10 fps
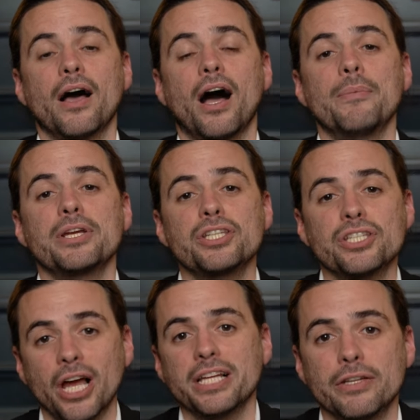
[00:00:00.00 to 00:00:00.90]
I'm
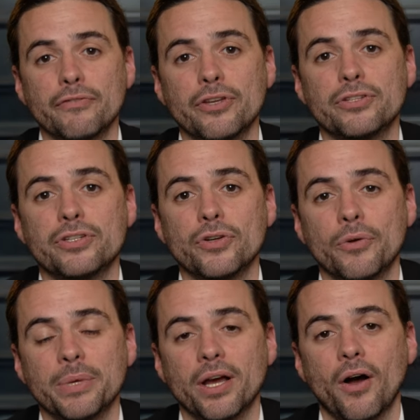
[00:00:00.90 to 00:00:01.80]
excited for you to
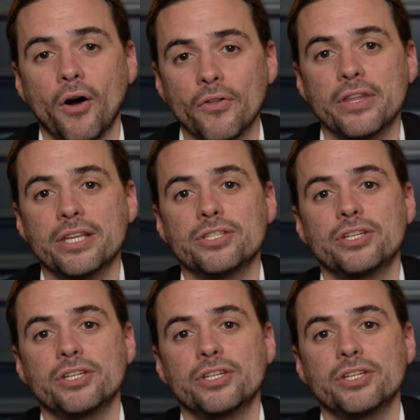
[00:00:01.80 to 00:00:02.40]
join me on this